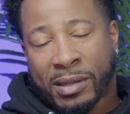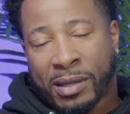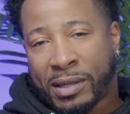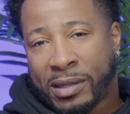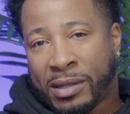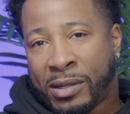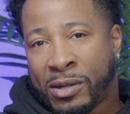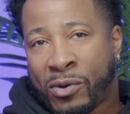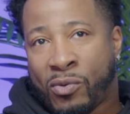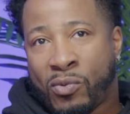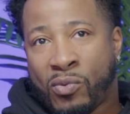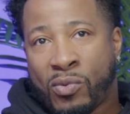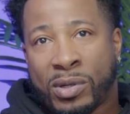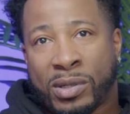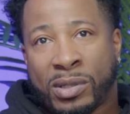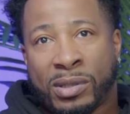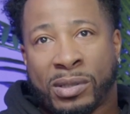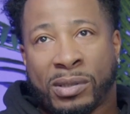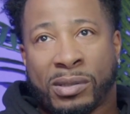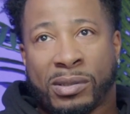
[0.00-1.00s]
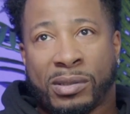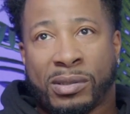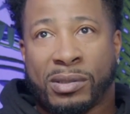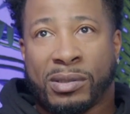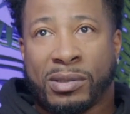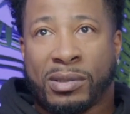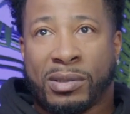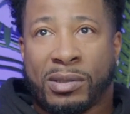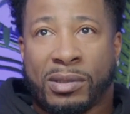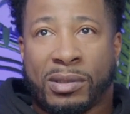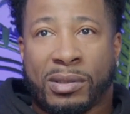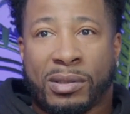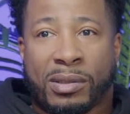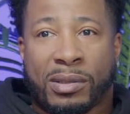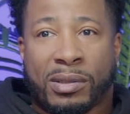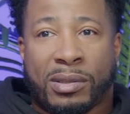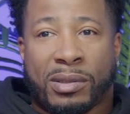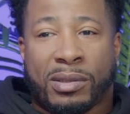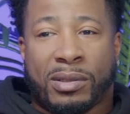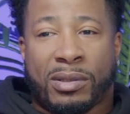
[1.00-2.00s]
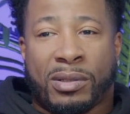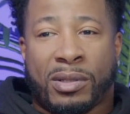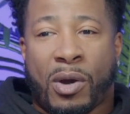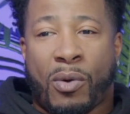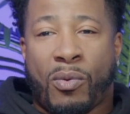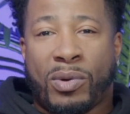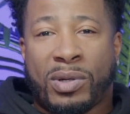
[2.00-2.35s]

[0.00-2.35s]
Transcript: Like no one, no